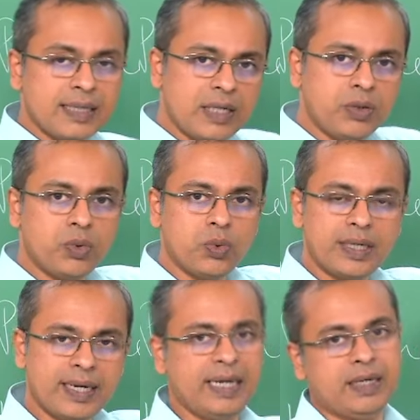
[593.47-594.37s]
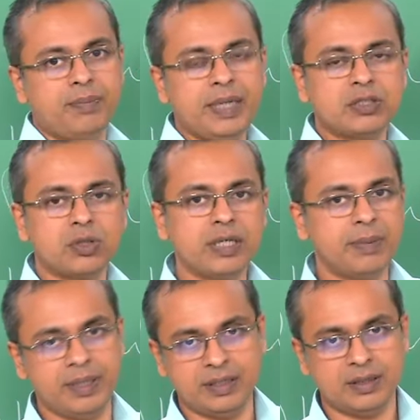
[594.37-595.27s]
and then you do a trend based on
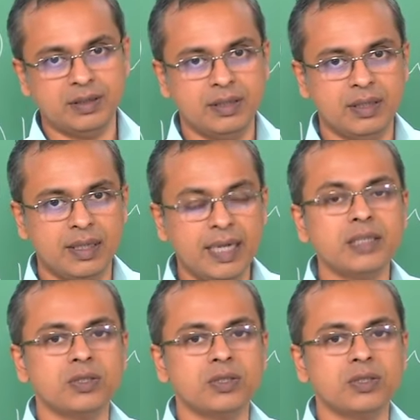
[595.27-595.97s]
temperature, right.